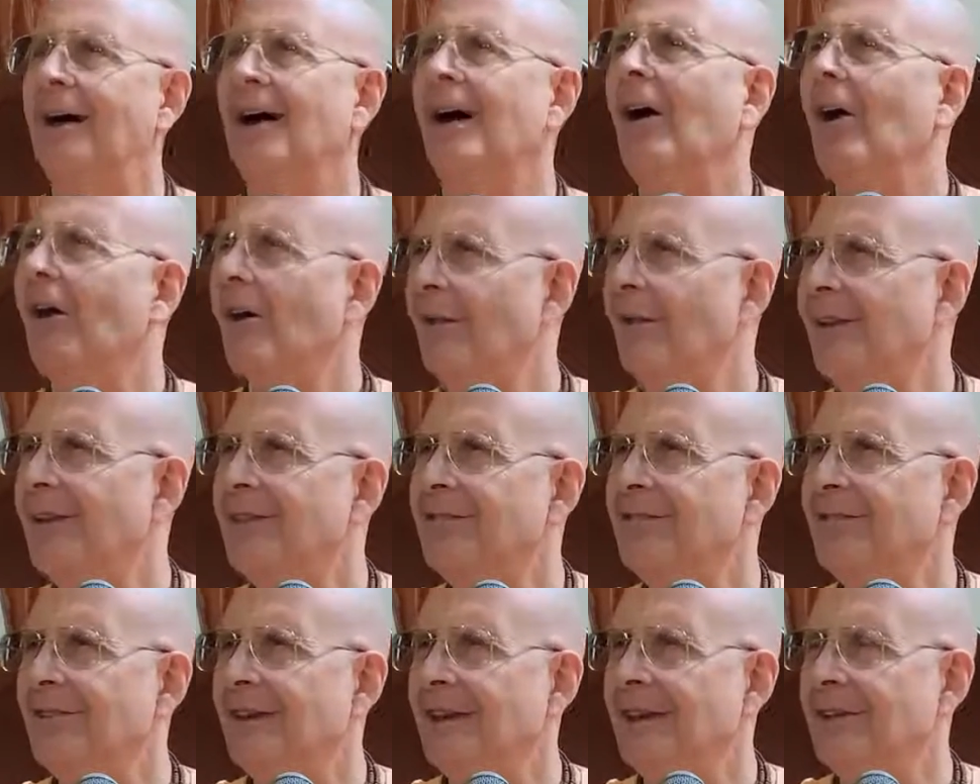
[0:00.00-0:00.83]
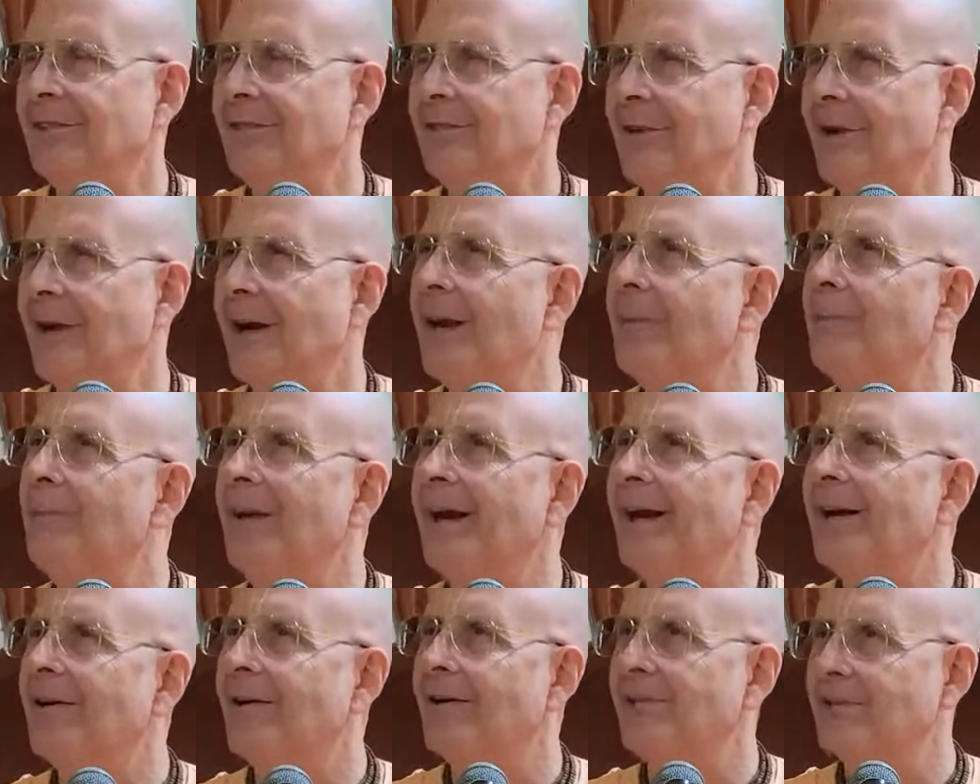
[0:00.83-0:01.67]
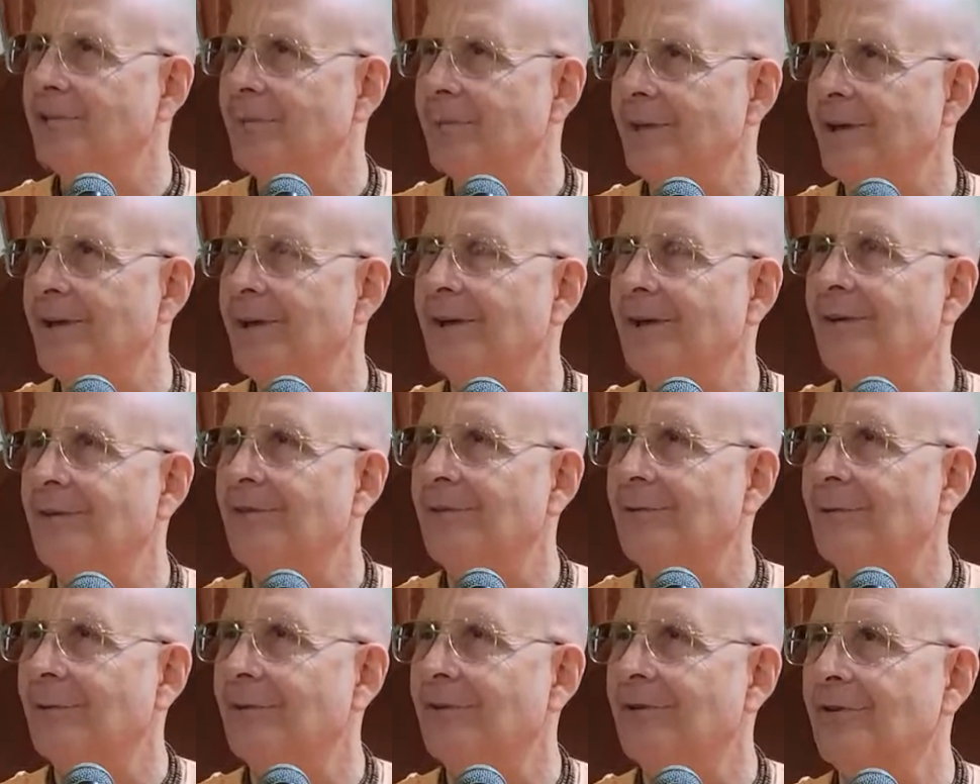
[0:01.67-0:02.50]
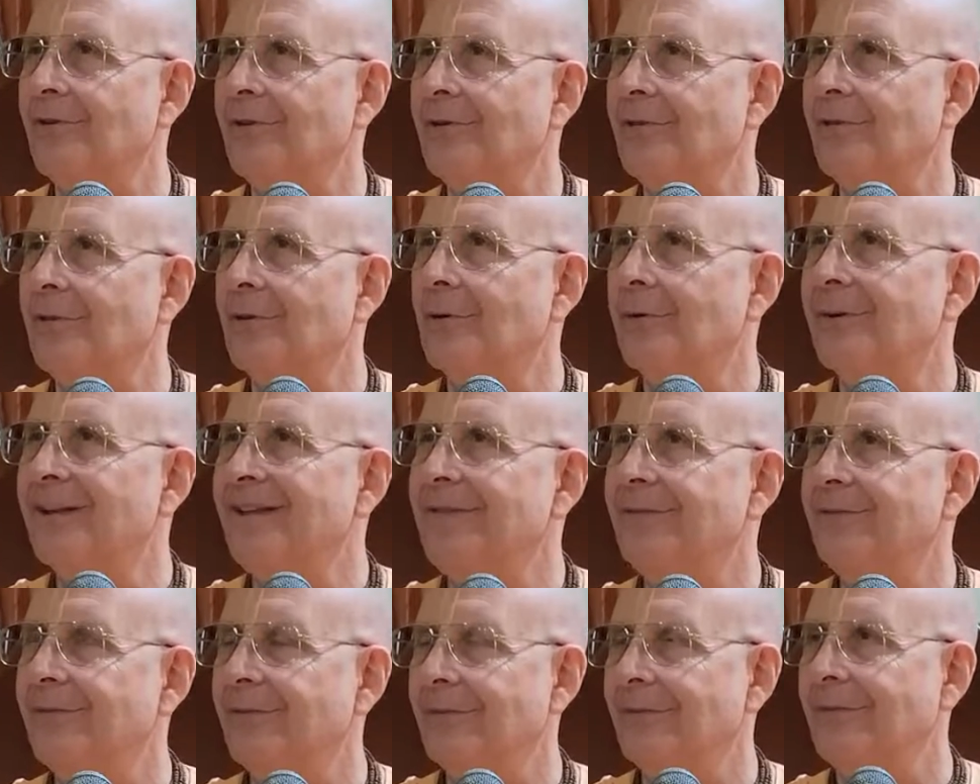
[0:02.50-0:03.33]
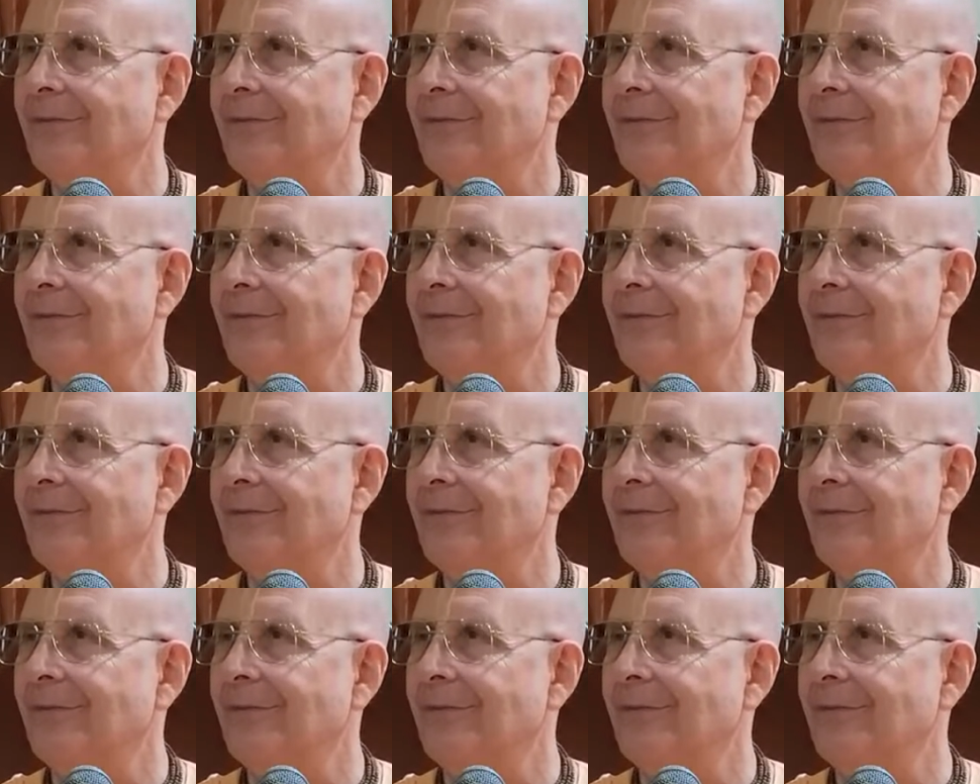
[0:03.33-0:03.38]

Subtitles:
All these things are an embarrassment and a source of grief